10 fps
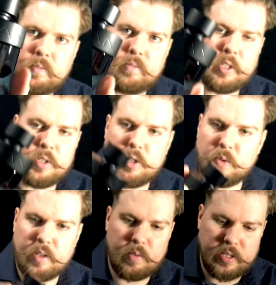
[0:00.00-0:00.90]
There's no
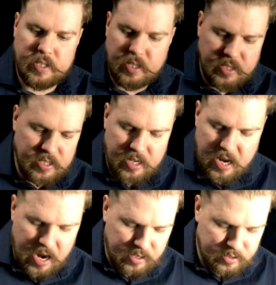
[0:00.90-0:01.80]
difference. Doesn't say
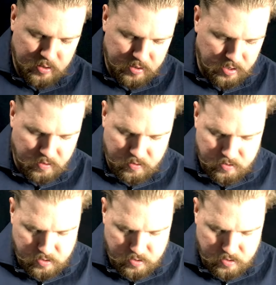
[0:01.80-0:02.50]
X on here.